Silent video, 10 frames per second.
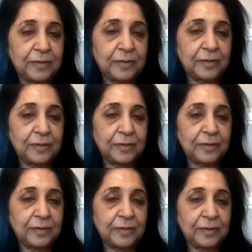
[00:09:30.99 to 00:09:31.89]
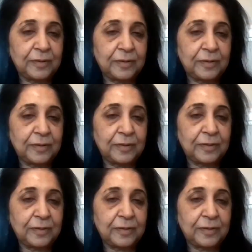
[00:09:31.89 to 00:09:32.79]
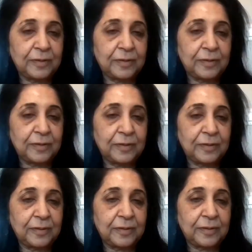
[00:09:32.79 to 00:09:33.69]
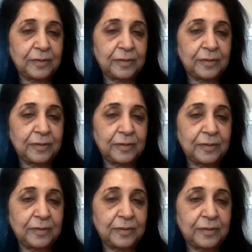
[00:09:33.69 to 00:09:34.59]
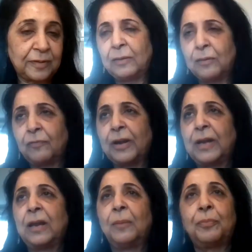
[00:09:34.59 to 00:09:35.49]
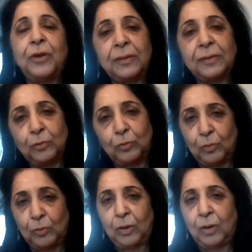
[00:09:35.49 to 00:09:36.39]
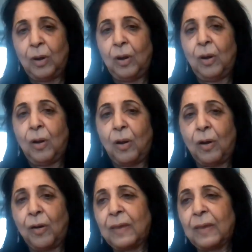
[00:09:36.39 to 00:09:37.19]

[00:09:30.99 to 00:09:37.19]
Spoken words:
It was difficult because all of them were working in very narrow confines of running a preschool